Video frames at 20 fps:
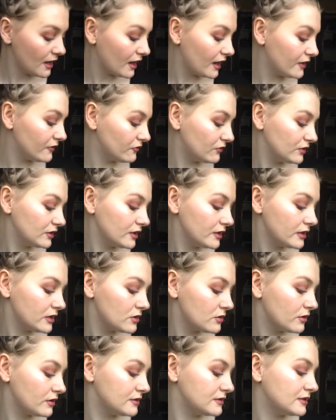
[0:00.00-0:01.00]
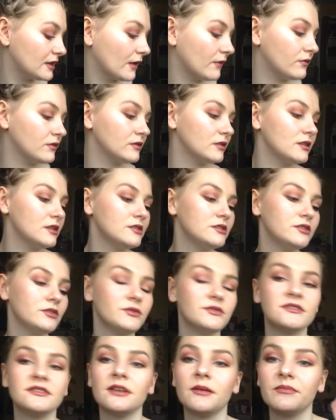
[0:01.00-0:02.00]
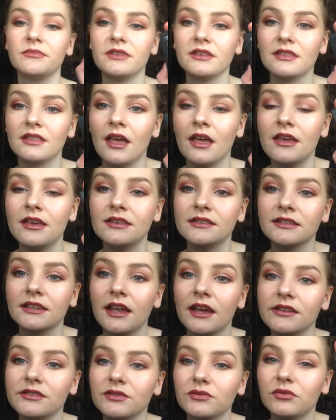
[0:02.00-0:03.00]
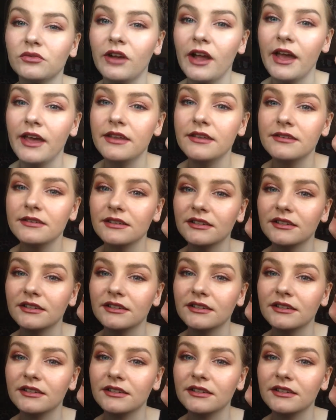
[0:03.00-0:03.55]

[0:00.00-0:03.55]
I feel like you can definitely do something that isn't as red